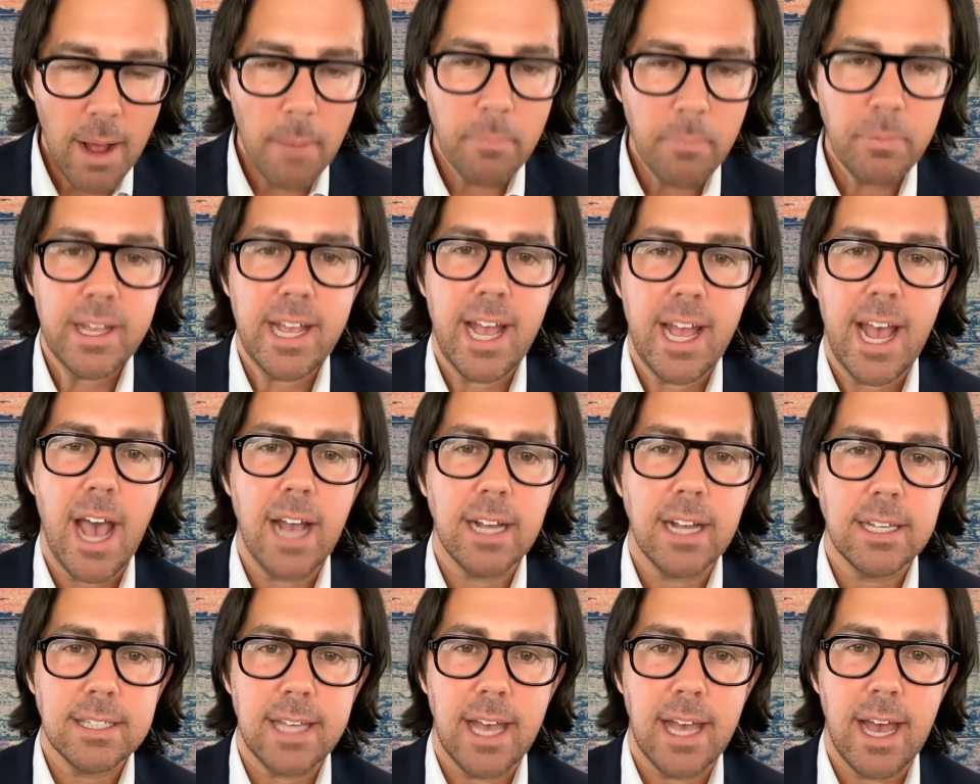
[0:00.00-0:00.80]
up the
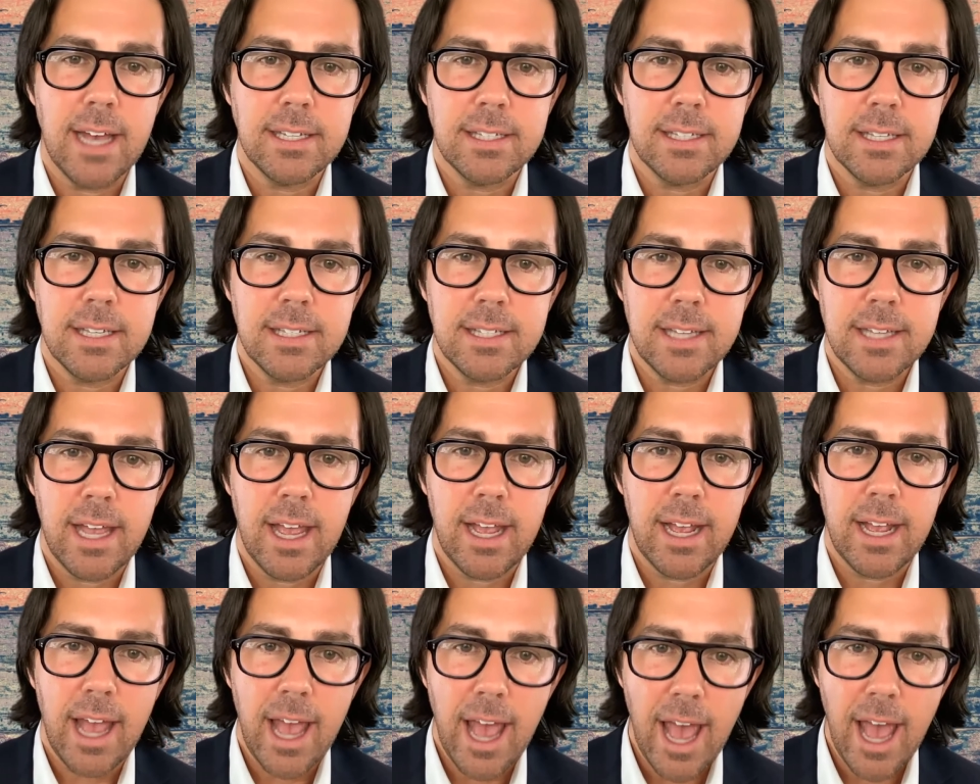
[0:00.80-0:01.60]
access and
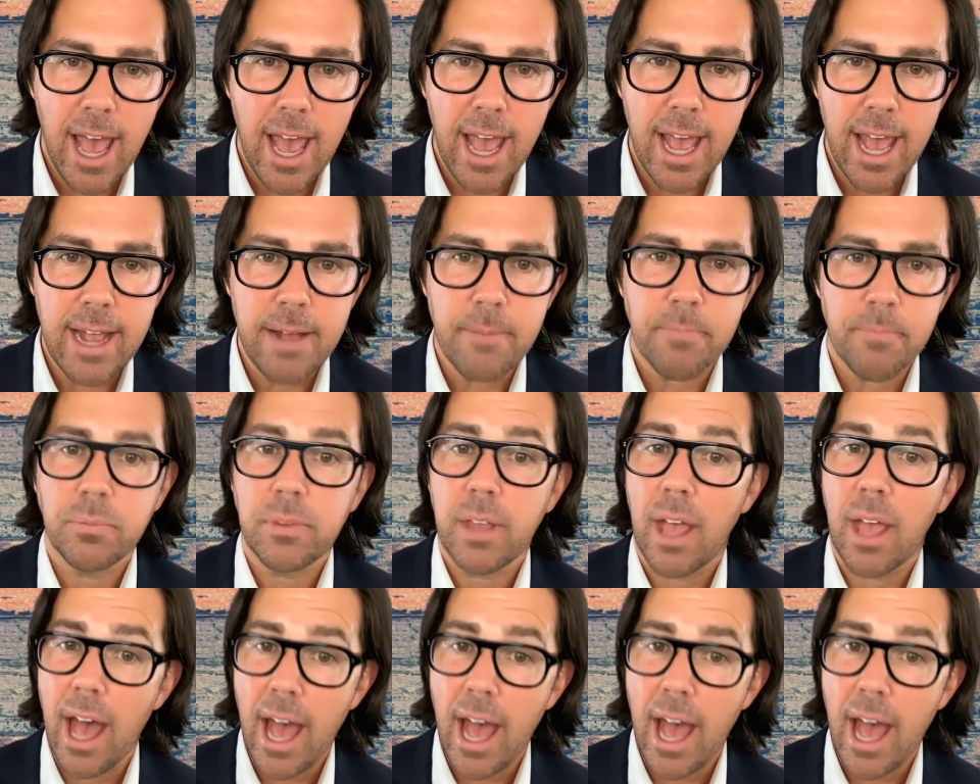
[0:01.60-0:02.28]
saying, hey,